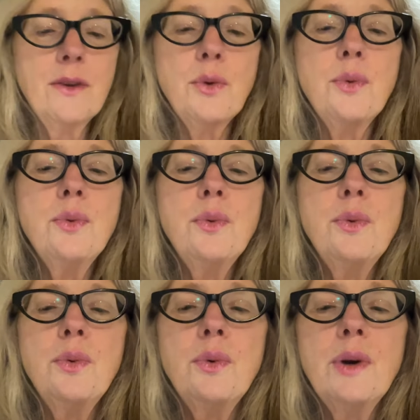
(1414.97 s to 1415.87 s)

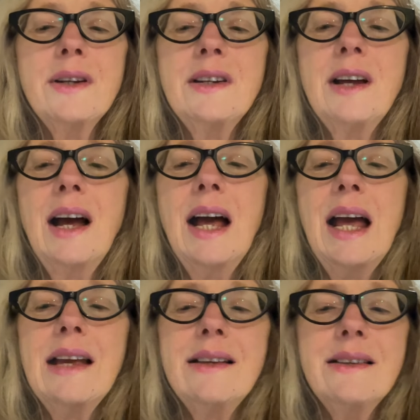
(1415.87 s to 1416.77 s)
Ooh,
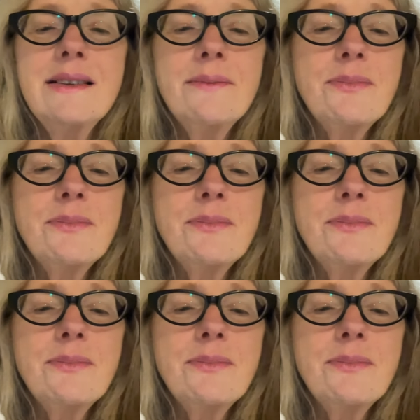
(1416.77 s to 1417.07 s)
nice.